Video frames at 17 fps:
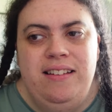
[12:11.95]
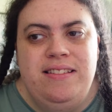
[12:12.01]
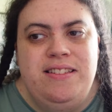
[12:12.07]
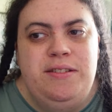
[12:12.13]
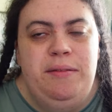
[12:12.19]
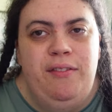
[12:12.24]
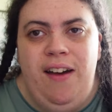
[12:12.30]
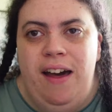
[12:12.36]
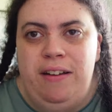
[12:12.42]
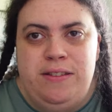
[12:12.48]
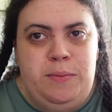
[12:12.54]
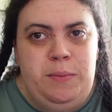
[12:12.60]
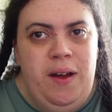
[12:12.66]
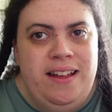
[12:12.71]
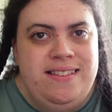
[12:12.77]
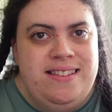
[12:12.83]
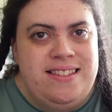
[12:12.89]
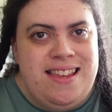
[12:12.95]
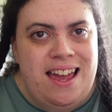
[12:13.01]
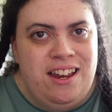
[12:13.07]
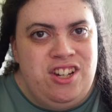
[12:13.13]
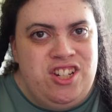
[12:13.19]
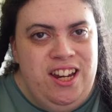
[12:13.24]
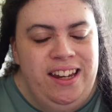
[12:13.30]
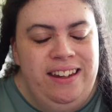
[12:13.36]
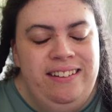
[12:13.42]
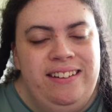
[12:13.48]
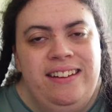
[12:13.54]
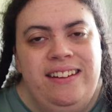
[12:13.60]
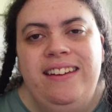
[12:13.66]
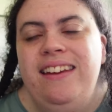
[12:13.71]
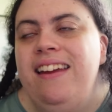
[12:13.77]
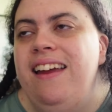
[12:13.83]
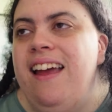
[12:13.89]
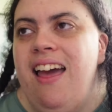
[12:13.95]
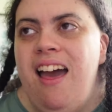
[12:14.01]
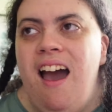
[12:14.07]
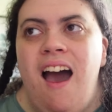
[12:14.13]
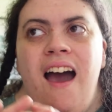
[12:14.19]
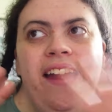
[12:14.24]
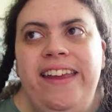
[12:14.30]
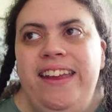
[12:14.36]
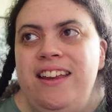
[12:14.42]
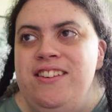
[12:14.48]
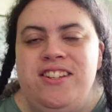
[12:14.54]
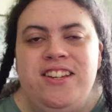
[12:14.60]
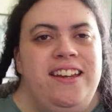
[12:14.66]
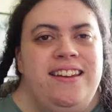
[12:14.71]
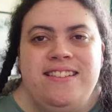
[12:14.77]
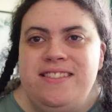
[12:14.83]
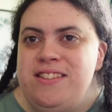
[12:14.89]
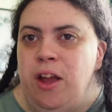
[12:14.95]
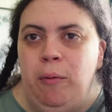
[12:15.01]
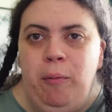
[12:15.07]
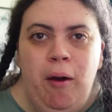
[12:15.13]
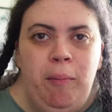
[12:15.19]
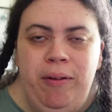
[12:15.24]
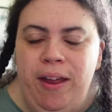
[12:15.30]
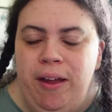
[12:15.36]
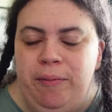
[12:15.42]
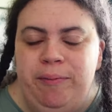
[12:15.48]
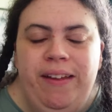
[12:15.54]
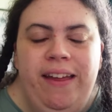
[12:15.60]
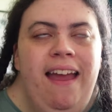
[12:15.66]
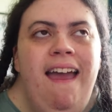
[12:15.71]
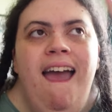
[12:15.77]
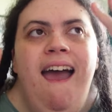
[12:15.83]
to 1,000 words a session, I can do this no problem.